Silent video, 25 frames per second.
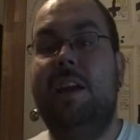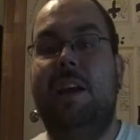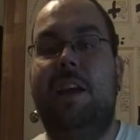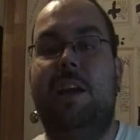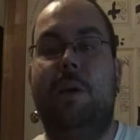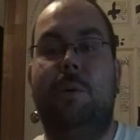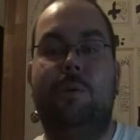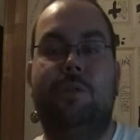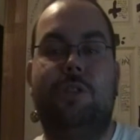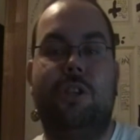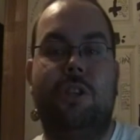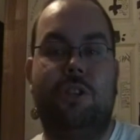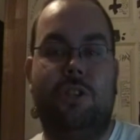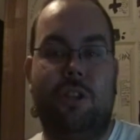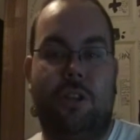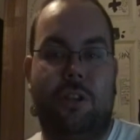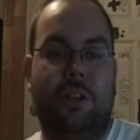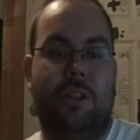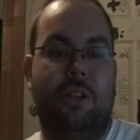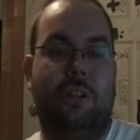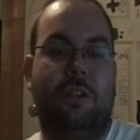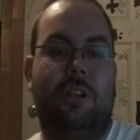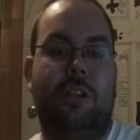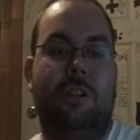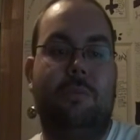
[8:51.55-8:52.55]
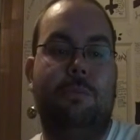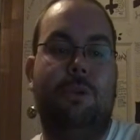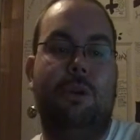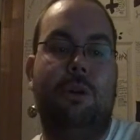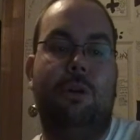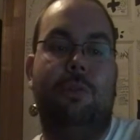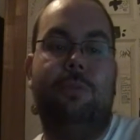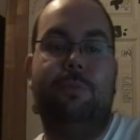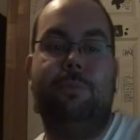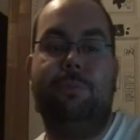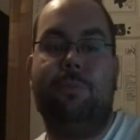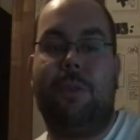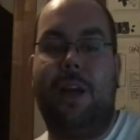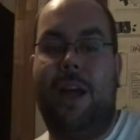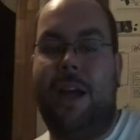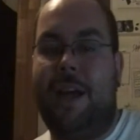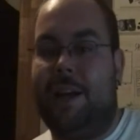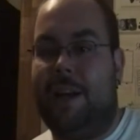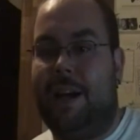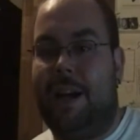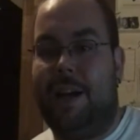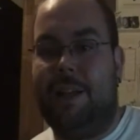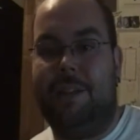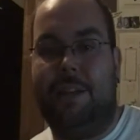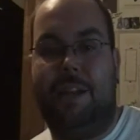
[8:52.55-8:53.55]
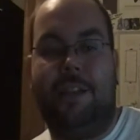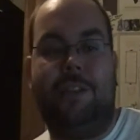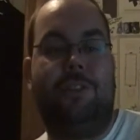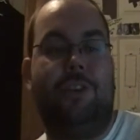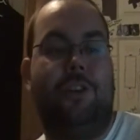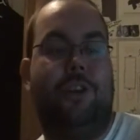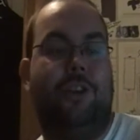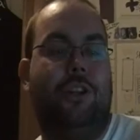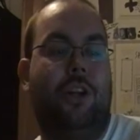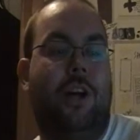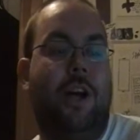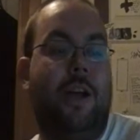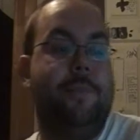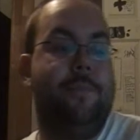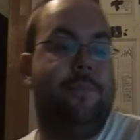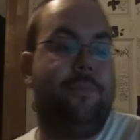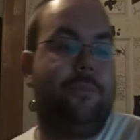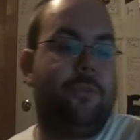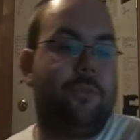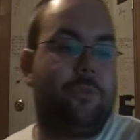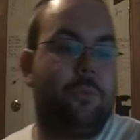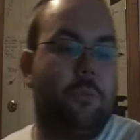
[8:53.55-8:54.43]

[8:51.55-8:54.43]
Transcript: It was a dirty looking move, and I liked it a lot.